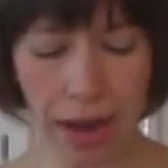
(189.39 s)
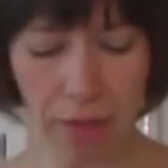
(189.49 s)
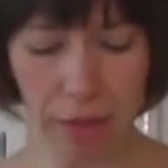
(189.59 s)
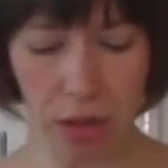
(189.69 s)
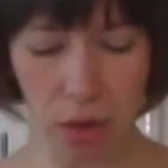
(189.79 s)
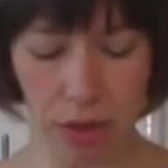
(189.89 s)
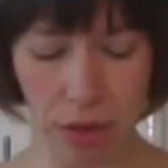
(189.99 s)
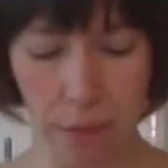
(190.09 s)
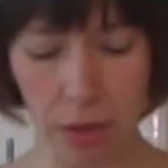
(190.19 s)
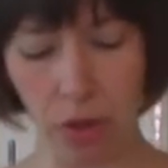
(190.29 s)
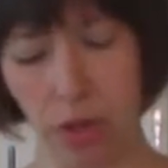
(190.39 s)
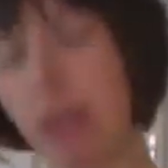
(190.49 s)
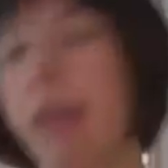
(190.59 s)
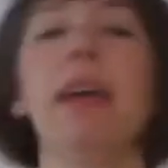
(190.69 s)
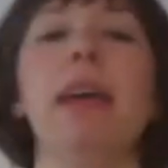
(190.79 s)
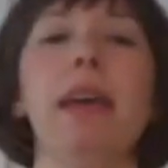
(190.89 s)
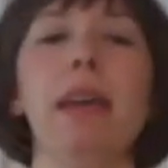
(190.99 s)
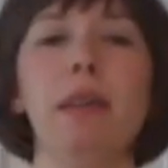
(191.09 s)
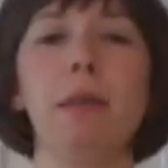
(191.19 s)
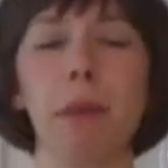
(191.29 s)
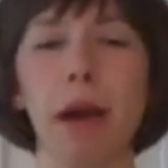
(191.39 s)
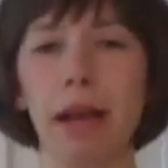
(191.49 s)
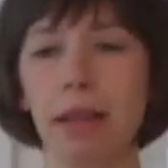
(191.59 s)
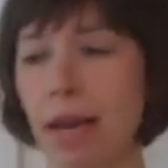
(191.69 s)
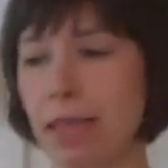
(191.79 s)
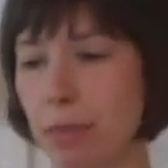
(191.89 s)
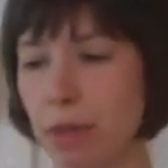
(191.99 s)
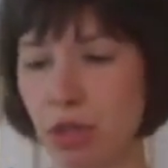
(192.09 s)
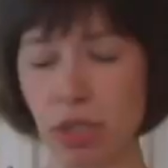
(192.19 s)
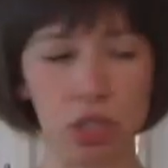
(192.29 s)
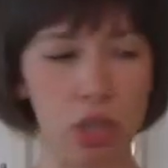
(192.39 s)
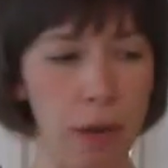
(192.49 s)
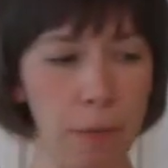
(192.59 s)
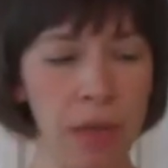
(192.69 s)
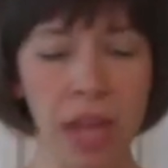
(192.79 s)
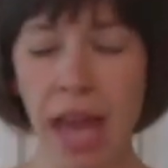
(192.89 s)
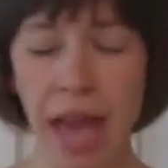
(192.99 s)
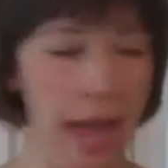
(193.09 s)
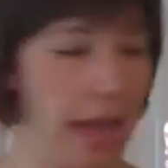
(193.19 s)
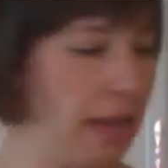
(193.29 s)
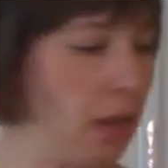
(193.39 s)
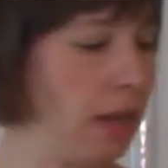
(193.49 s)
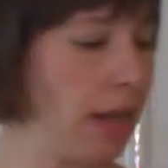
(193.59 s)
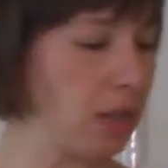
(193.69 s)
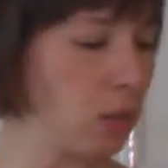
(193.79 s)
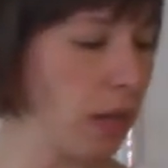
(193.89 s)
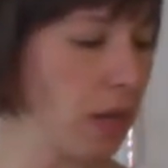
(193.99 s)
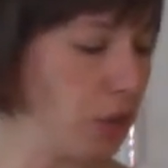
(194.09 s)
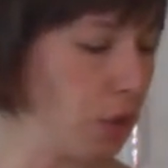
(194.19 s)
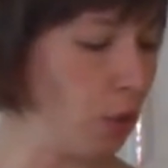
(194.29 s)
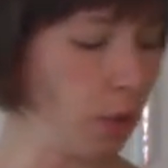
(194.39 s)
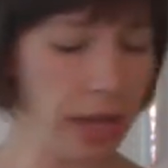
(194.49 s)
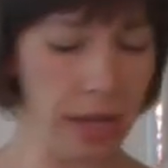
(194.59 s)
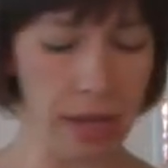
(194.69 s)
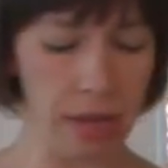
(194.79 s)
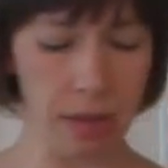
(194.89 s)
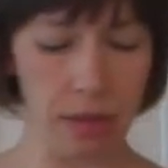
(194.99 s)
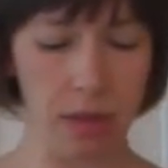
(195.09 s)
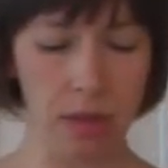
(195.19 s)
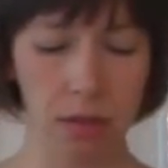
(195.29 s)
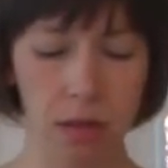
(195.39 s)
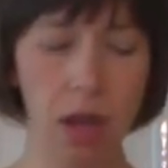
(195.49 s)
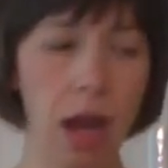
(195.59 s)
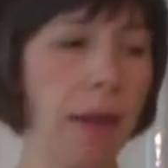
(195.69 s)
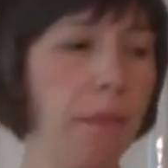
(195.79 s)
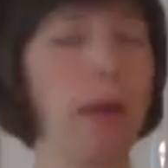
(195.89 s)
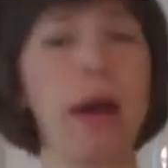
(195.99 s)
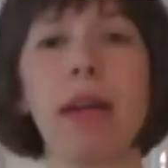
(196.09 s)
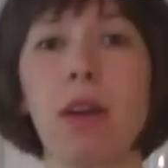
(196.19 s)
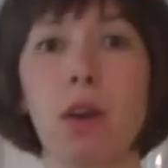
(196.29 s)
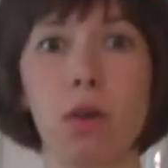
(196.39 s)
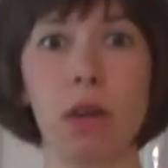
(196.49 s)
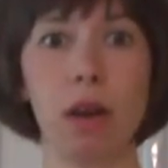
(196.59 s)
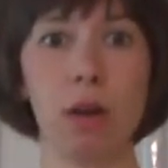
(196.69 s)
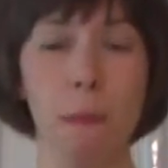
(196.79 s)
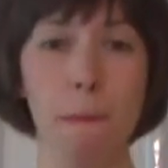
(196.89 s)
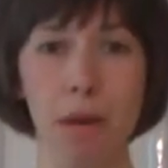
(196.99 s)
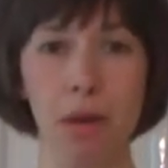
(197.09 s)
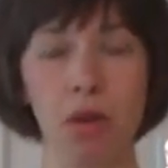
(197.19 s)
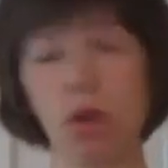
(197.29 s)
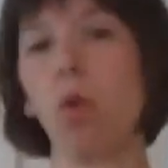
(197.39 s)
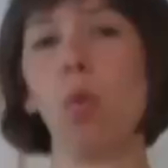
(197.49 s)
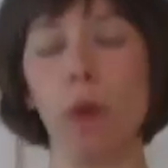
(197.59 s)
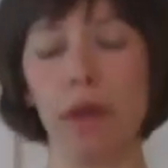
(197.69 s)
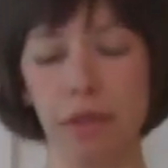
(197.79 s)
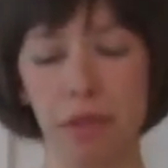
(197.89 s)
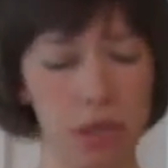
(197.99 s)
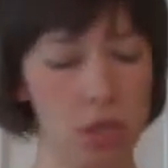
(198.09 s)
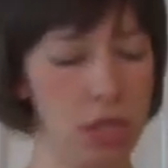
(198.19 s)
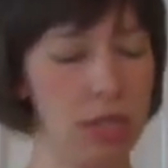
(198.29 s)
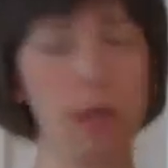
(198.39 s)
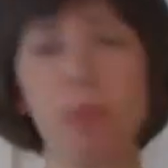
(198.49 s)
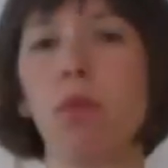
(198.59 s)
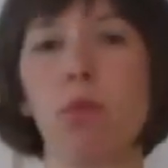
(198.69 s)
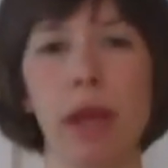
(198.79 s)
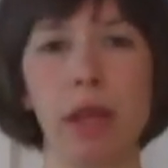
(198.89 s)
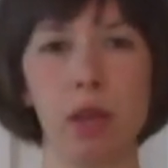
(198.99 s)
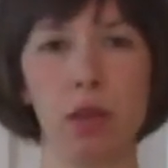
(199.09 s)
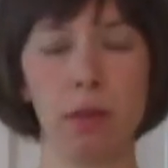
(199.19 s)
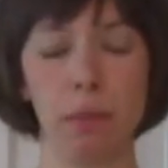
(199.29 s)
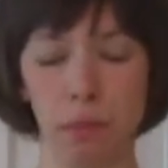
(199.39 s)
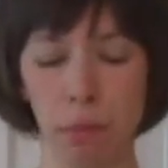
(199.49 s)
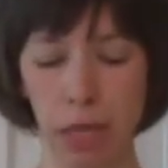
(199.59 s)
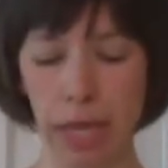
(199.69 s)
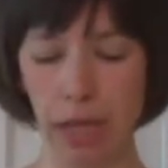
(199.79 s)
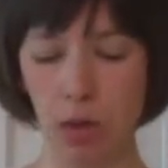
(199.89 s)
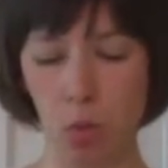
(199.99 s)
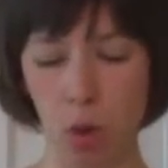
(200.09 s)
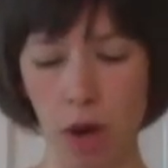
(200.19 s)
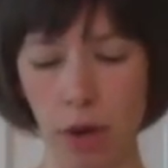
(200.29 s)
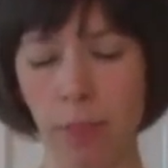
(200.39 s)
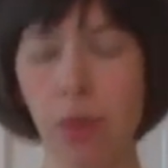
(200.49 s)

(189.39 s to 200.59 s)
my coconut milk in my glass measuring jar. And next what I do is cut my coconut milk with just some regular plain water.